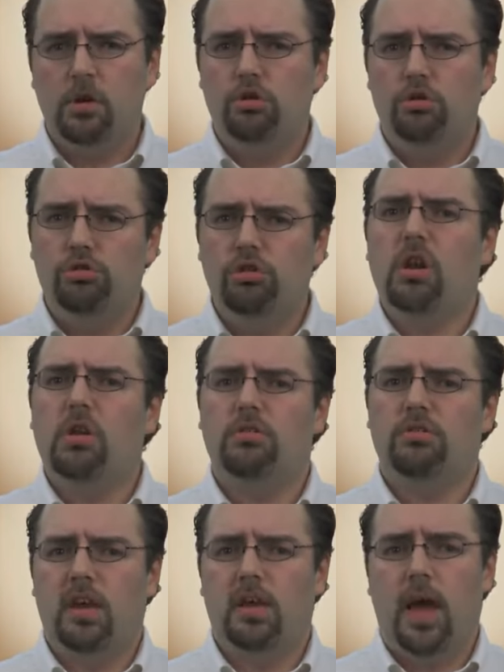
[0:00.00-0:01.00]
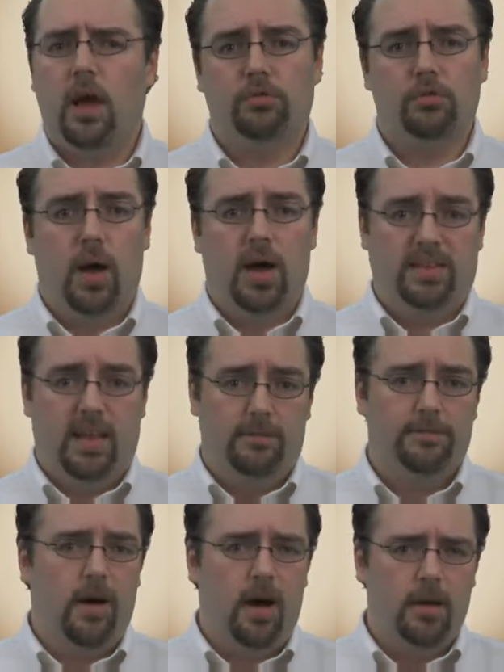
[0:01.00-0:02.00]
you should understand how to
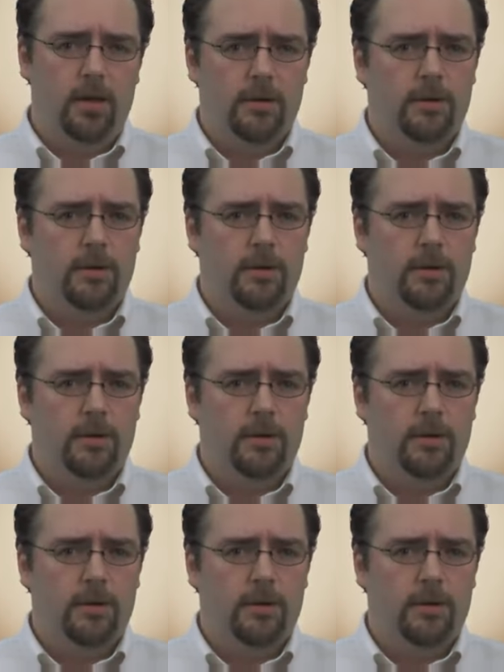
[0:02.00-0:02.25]
identify,